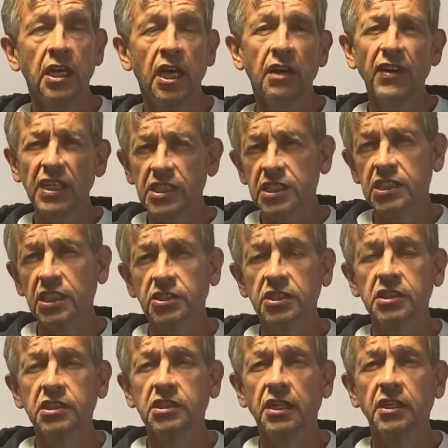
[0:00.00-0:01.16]
Events such
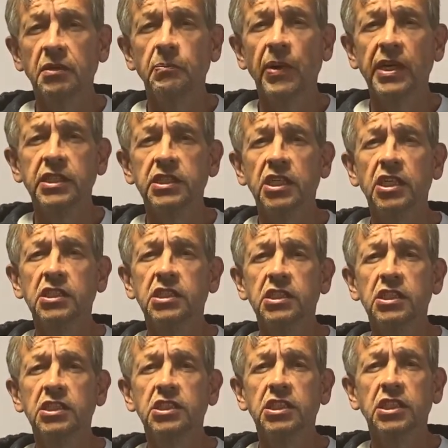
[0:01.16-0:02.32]
as sudden impact
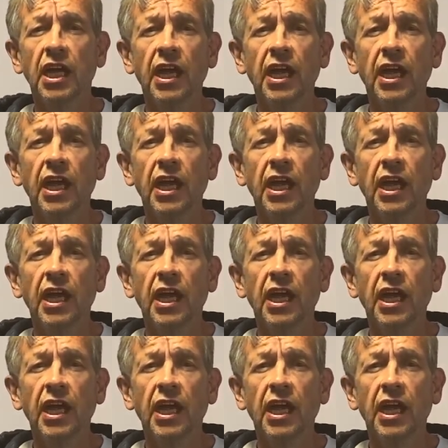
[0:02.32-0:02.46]
disasters